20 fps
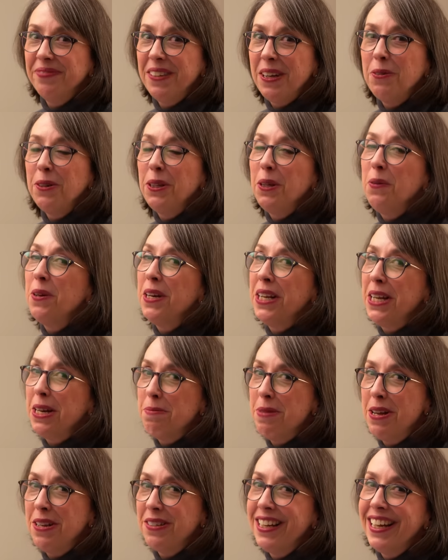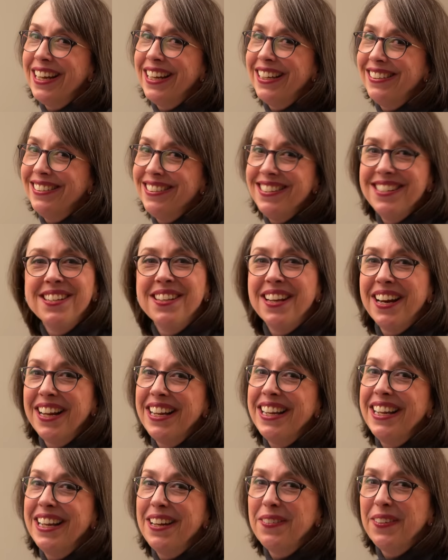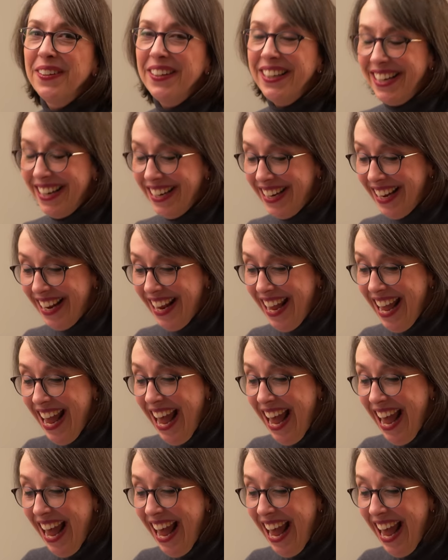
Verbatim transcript: want to get them all cut so that I can get rolling on it.